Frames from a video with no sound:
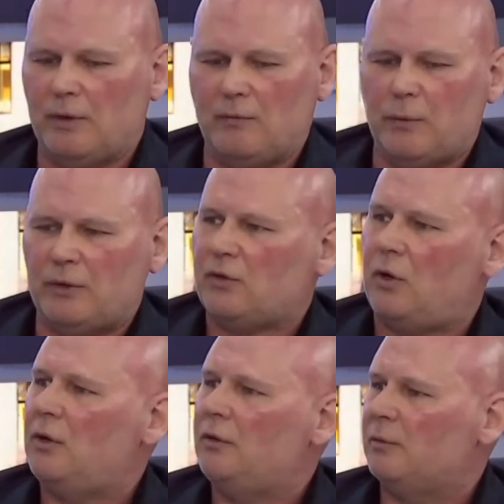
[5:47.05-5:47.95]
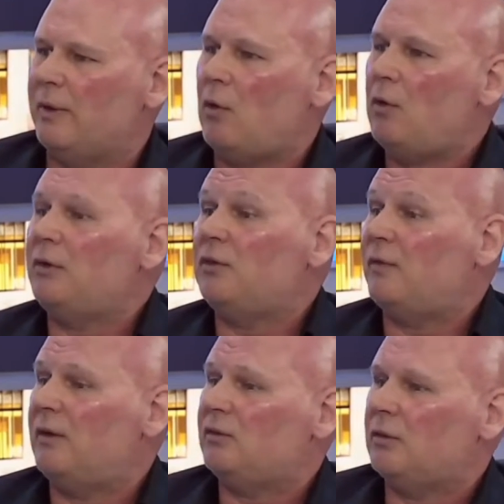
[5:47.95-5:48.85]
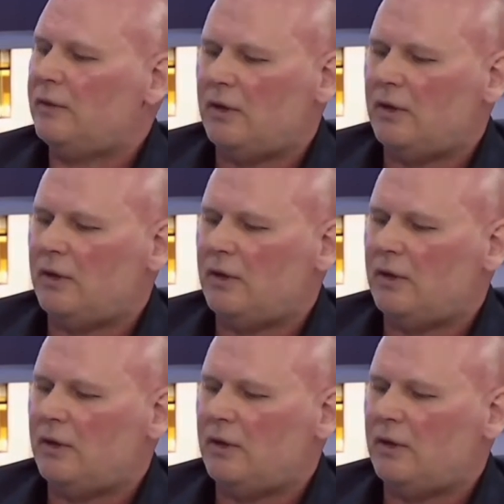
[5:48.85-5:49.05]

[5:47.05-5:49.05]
We have a Ritz-Carlton. We have all these five-star